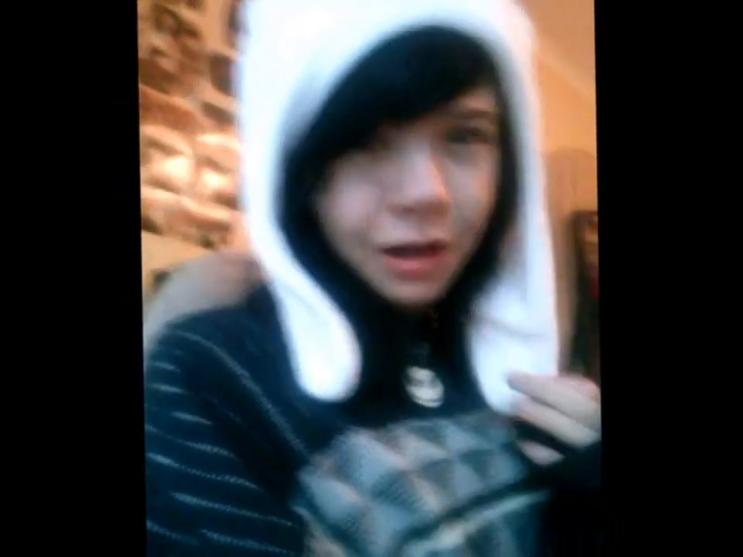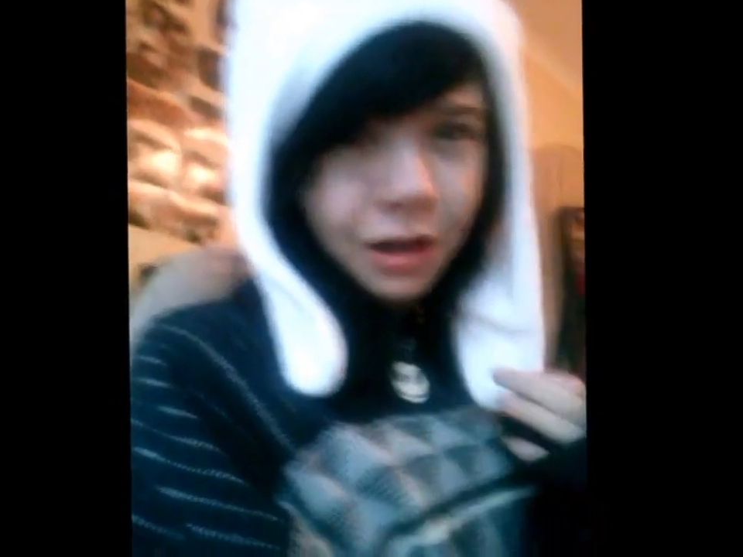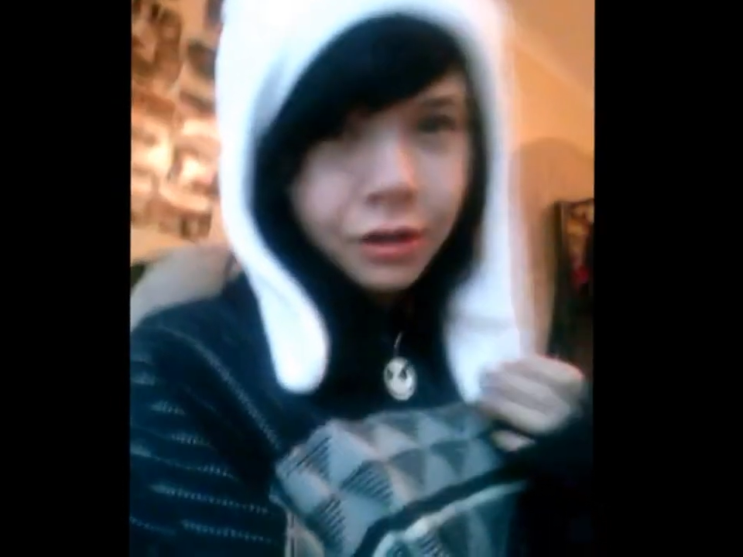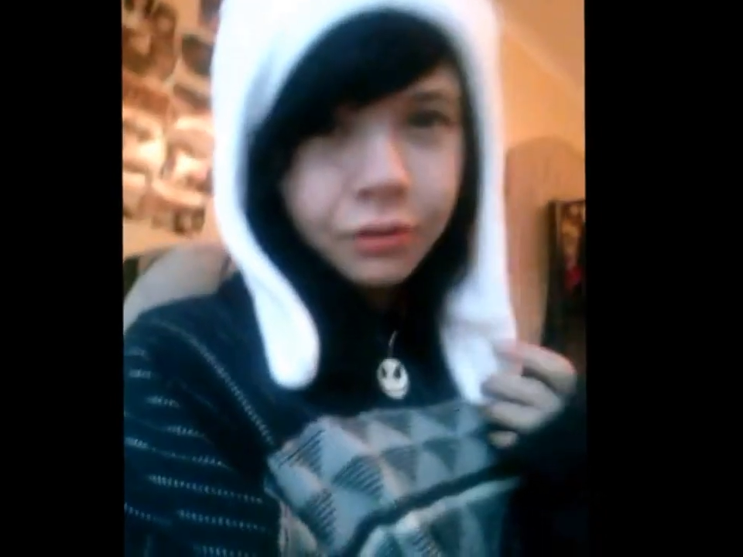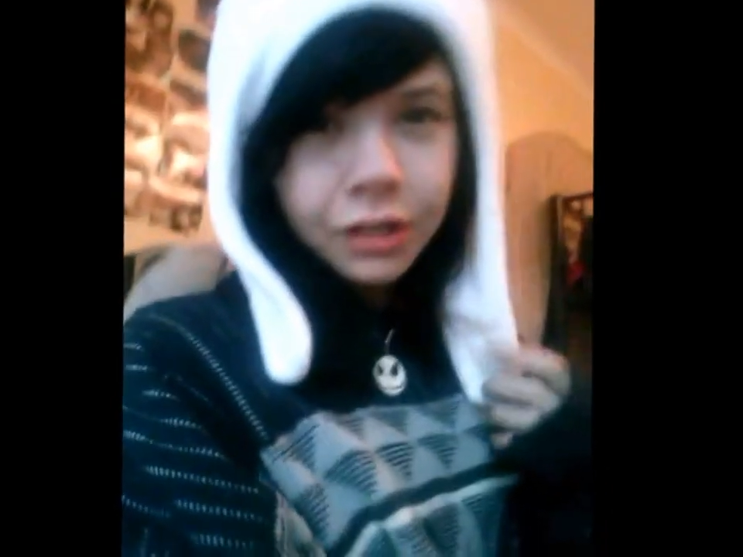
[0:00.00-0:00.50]

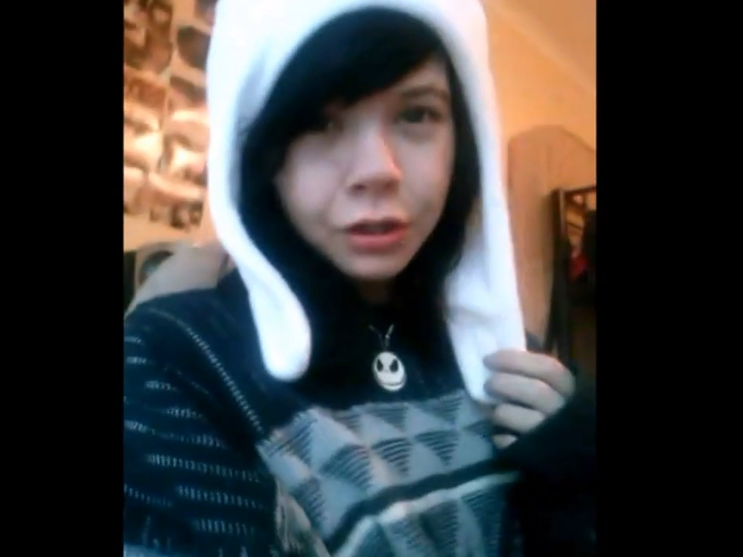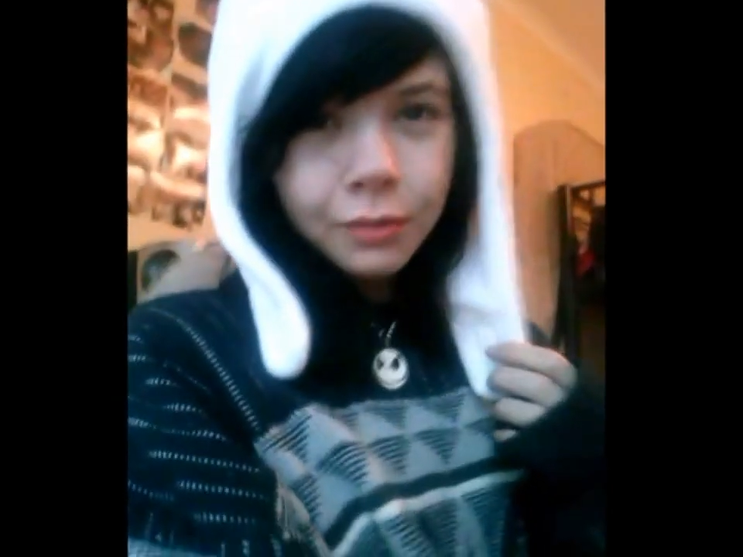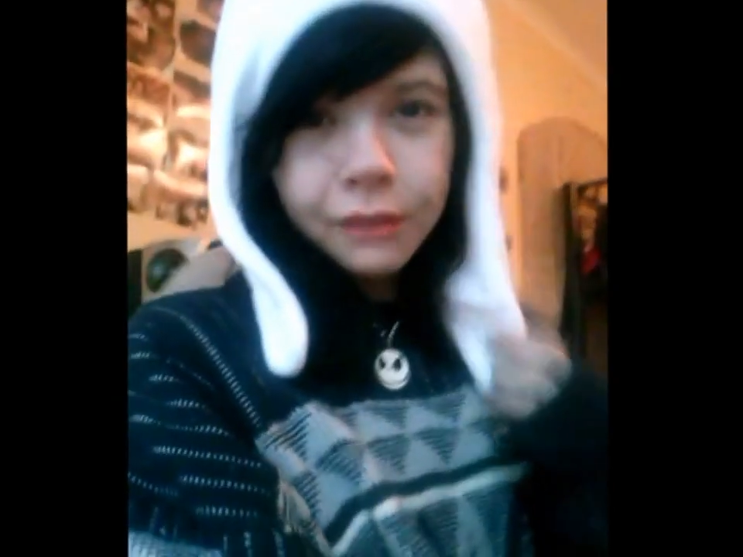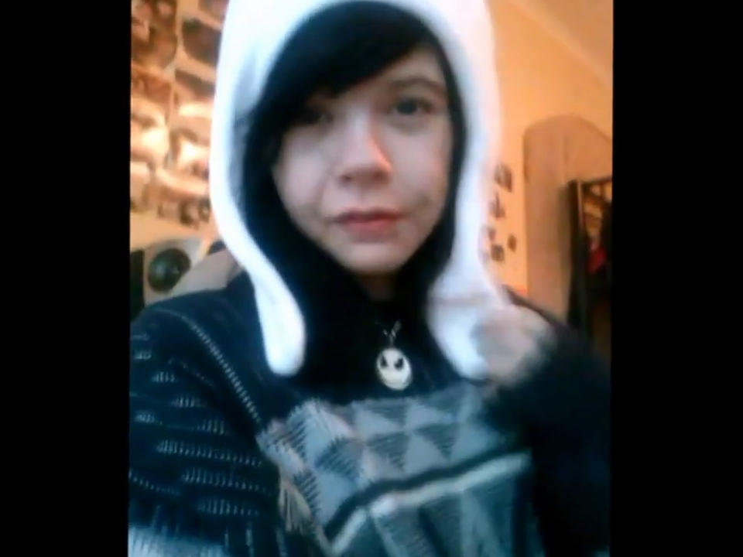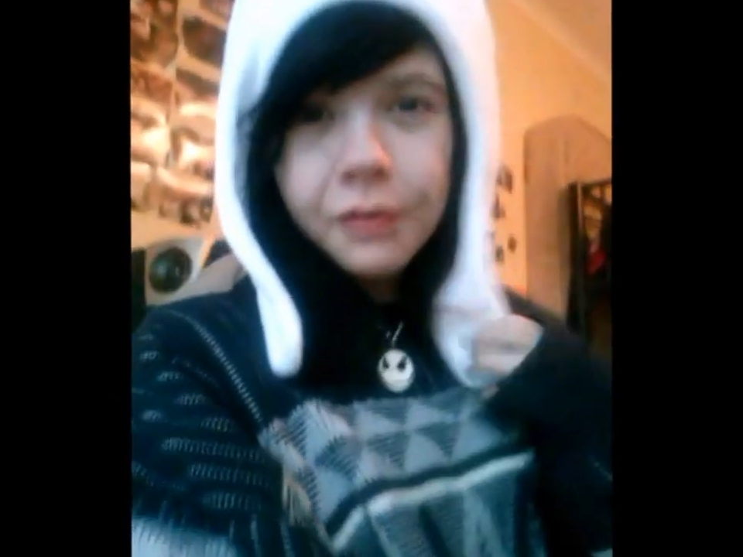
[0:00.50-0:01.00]
annoying your
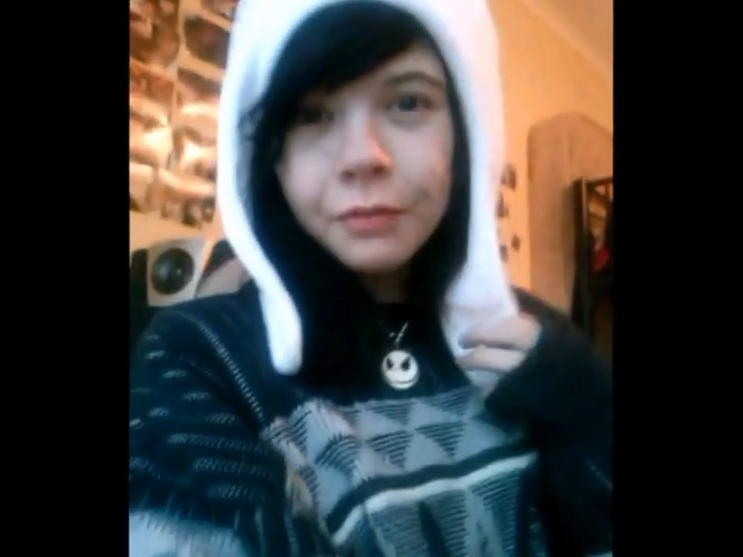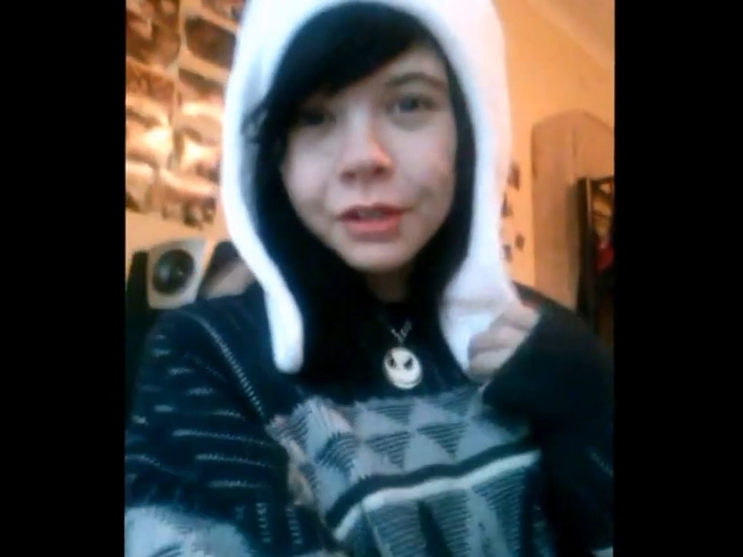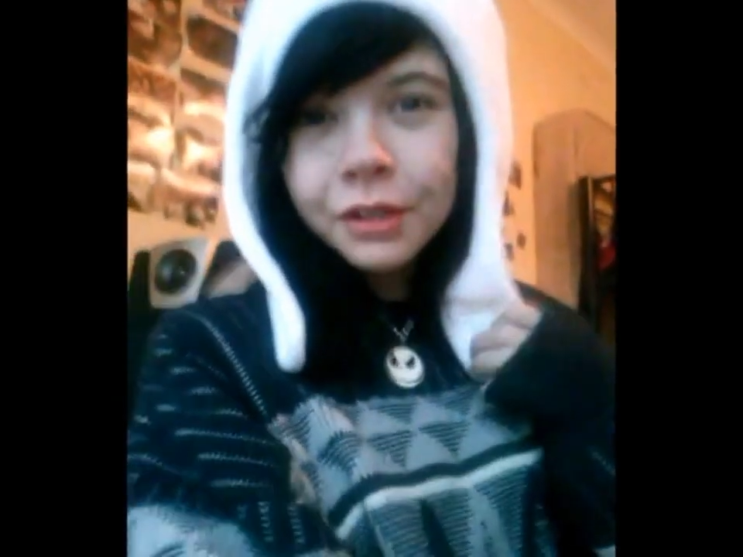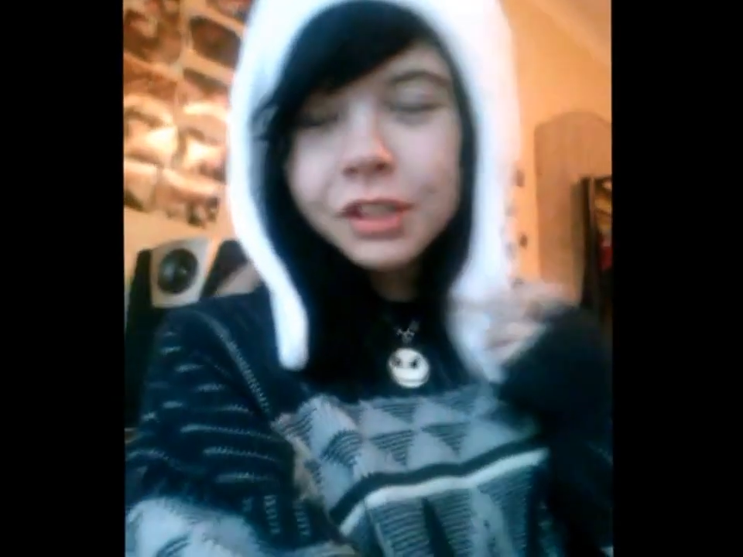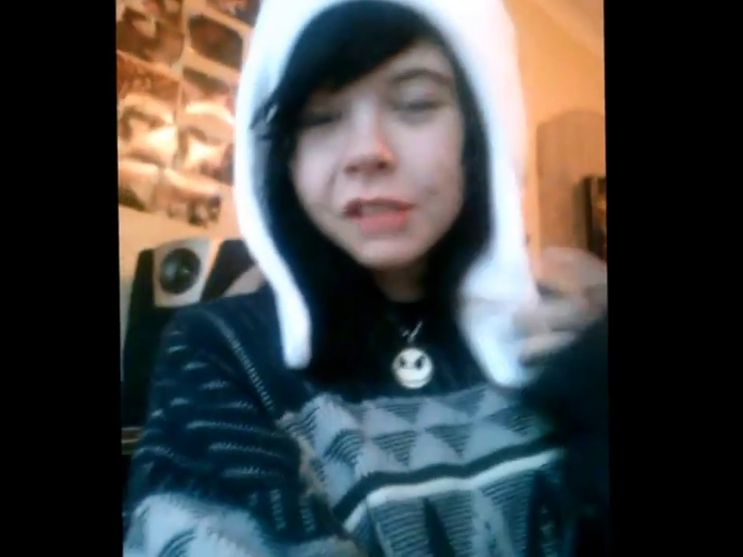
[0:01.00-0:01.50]
best friend when
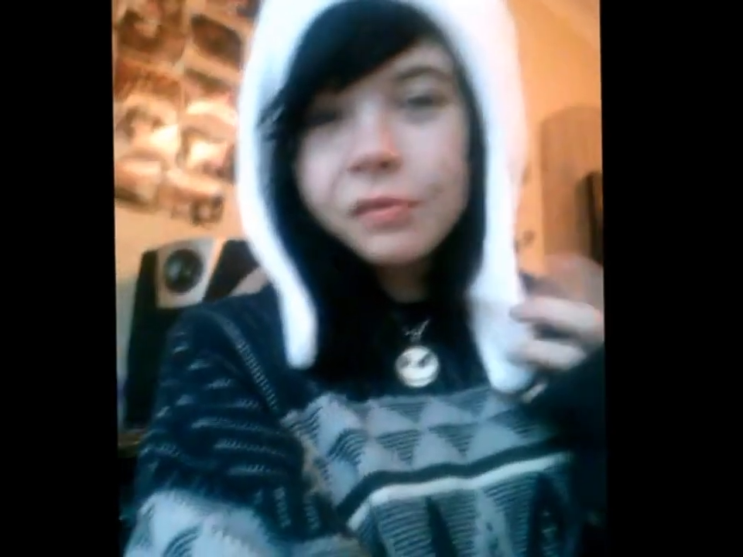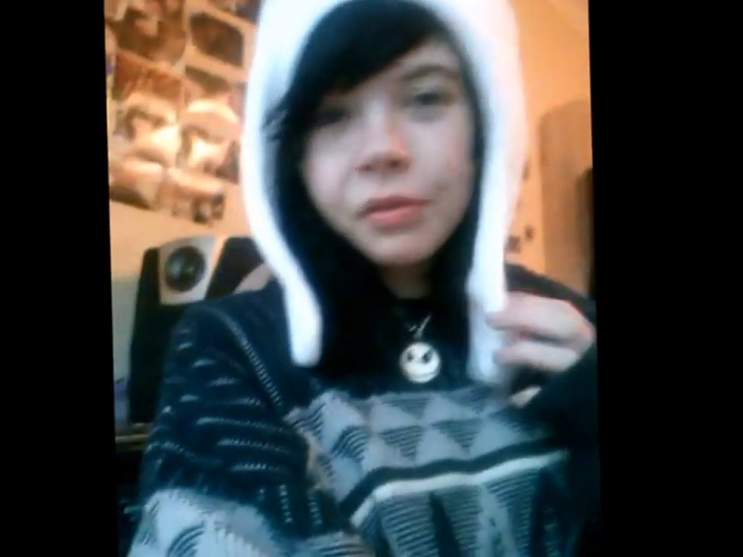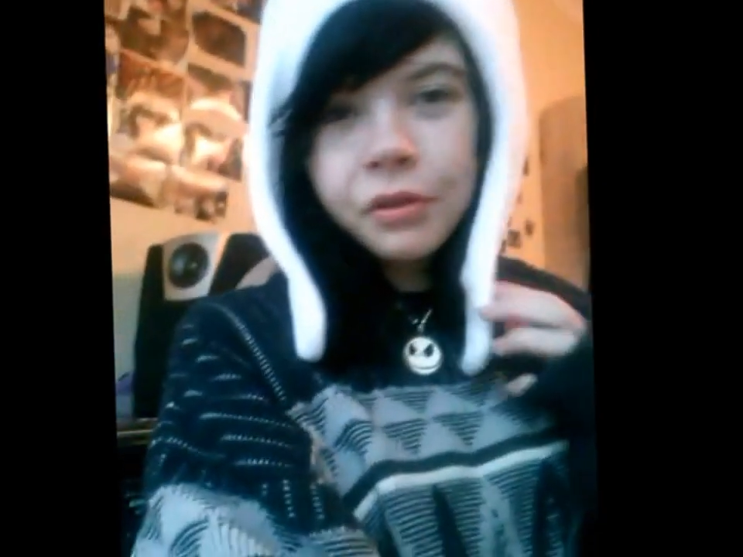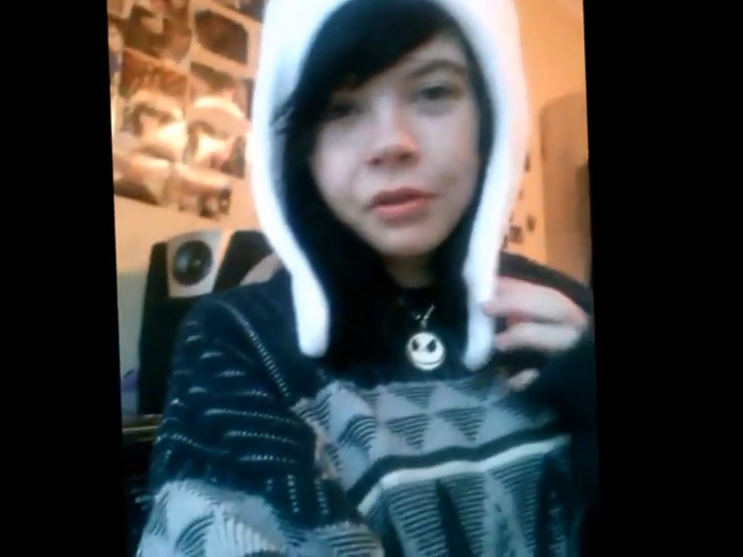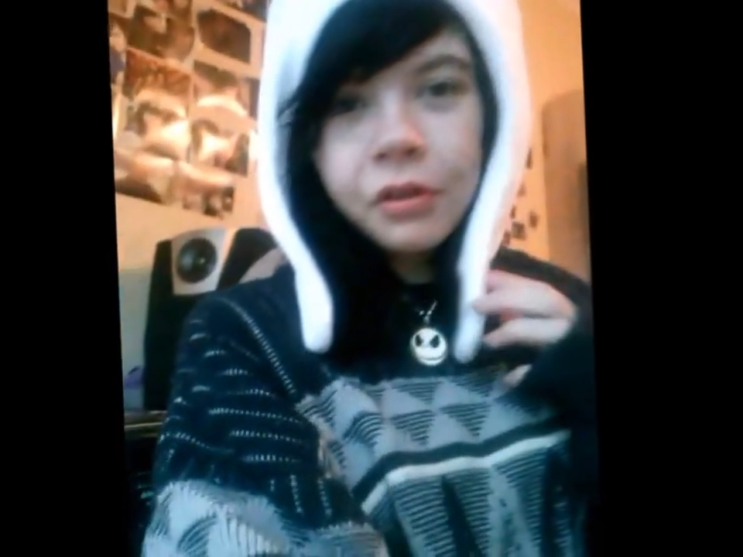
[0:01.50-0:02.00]
she lives with
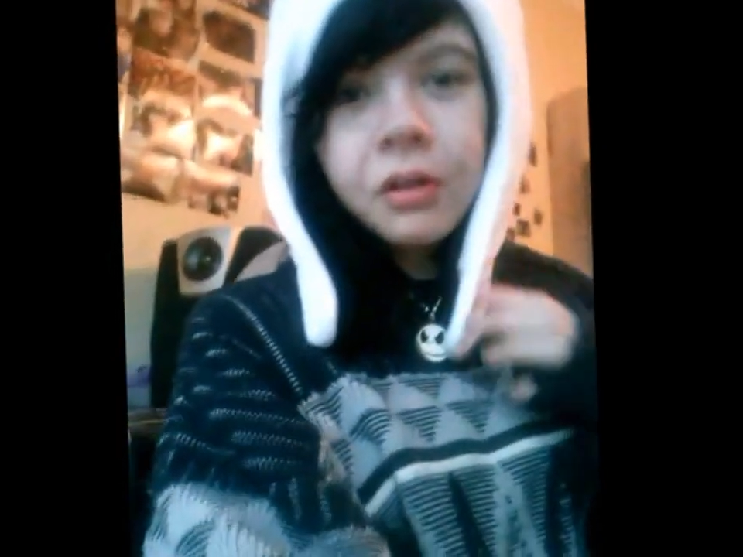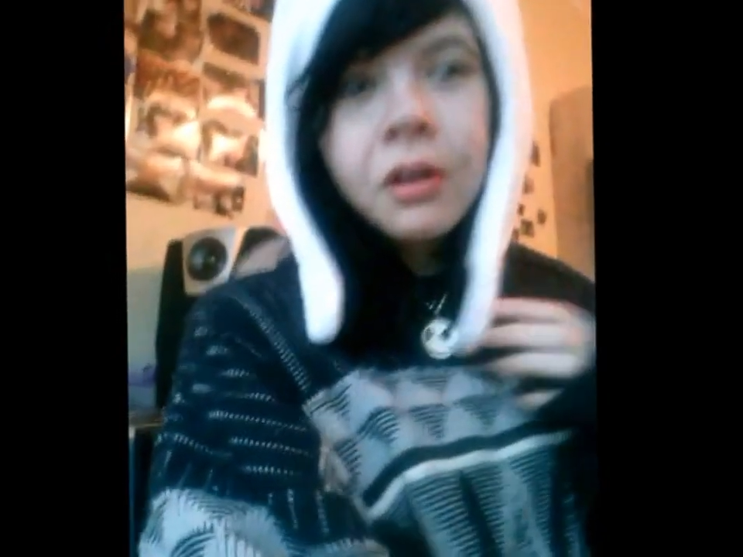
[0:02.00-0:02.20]
you.